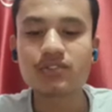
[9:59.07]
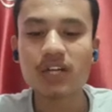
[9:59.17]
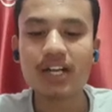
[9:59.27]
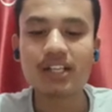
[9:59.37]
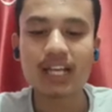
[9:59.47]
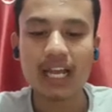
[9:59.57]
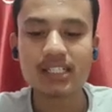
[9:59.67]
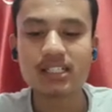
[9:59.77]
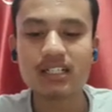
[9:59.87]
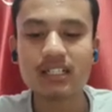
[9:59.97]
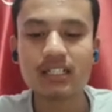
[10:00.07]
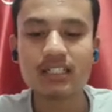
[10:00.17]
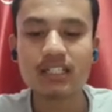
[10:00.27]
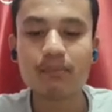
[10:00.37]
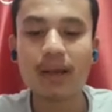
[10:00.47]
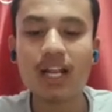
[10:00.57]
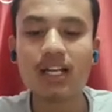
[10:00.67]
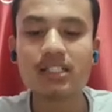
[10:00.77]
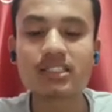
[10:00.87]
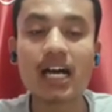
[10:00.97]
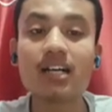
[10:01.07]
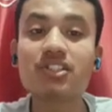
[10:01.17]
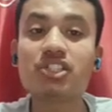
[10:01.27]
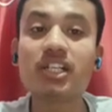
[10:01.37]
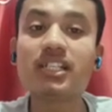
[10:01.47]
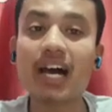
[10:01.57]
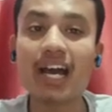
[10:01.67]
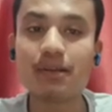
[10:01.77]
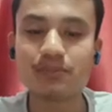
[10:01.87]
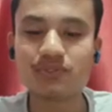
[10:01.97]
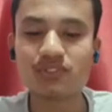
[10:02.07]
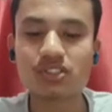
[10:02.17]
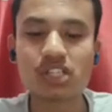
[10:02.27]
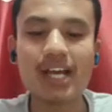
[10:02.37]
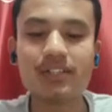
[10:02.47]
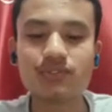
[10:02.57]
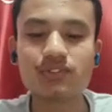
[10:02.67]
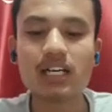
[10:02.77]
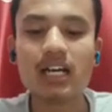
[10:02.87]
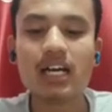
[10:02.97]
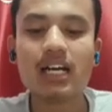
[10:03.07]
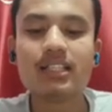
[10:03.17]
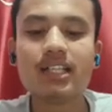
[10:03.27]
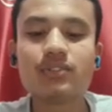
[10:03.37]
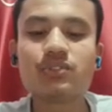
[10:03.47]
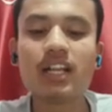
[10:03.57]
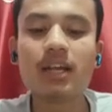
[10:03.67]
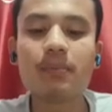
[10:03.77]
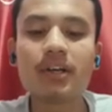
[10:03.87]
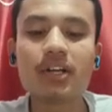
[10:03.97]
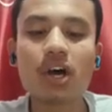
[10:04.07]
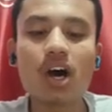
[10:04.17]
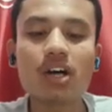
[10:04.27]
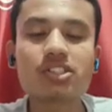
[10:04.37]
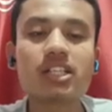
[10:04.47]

the gate, the bell rang 3 times. Thrice. The sleeper knocked the